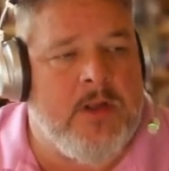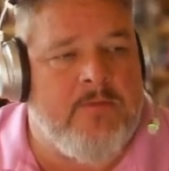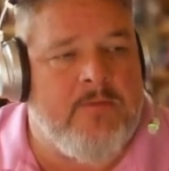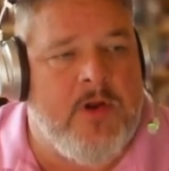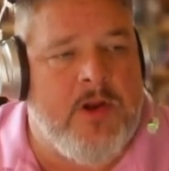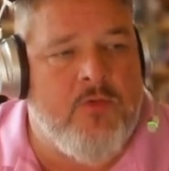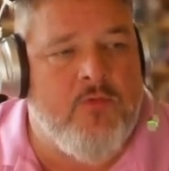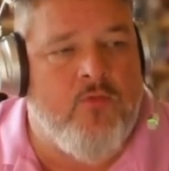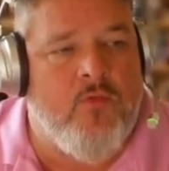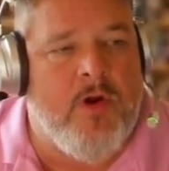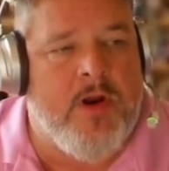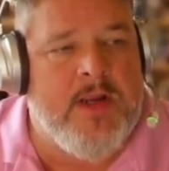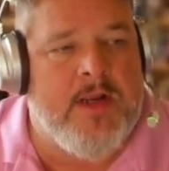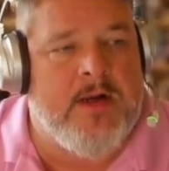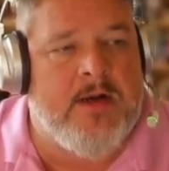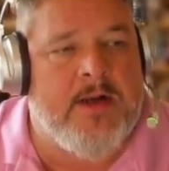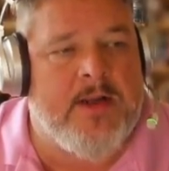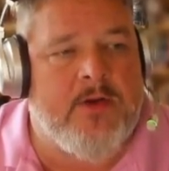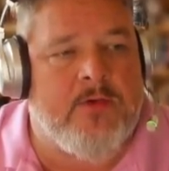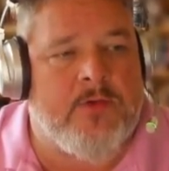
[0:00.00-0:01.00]
If I
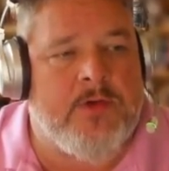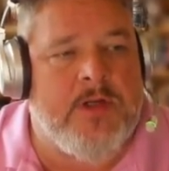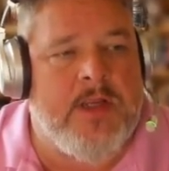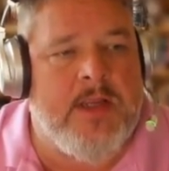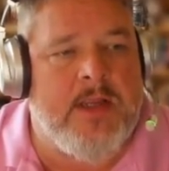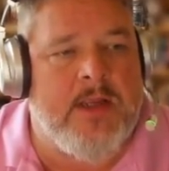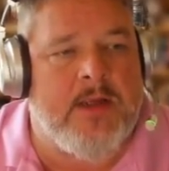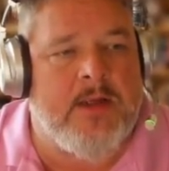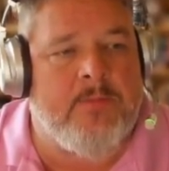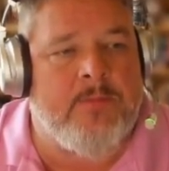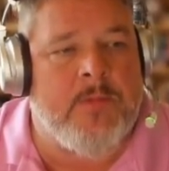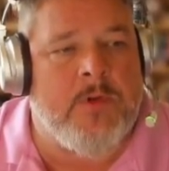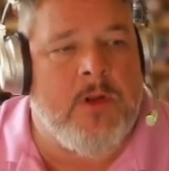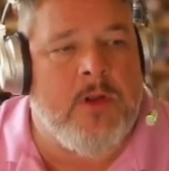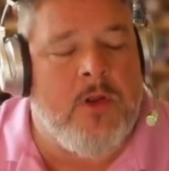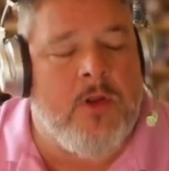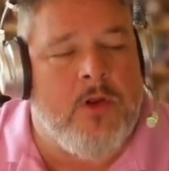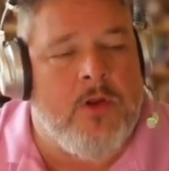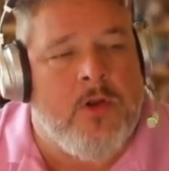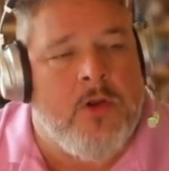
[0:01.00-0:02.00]
right click on here,
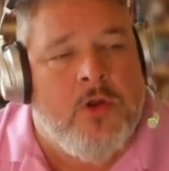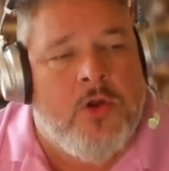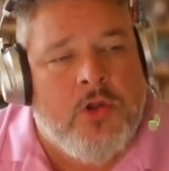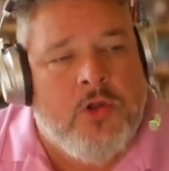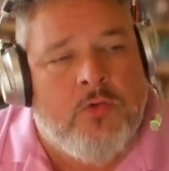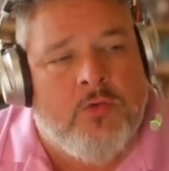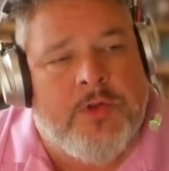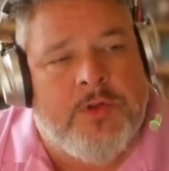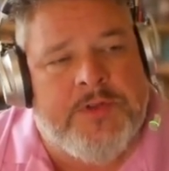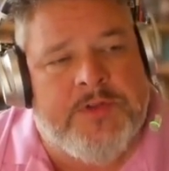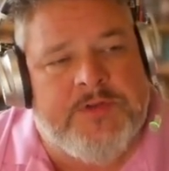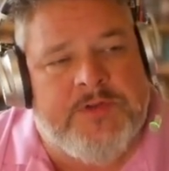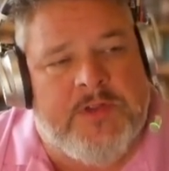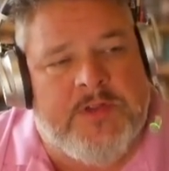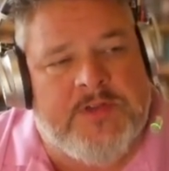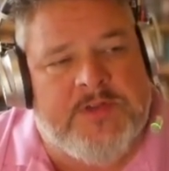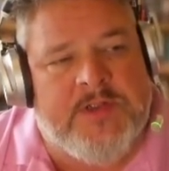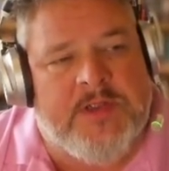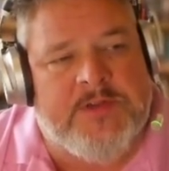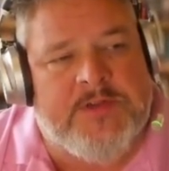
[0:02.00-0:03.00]
you'll notice that
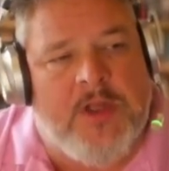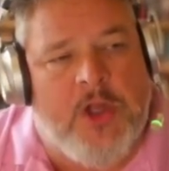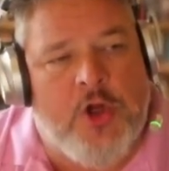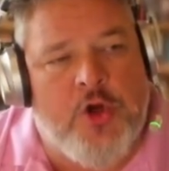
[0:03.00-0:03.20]
it says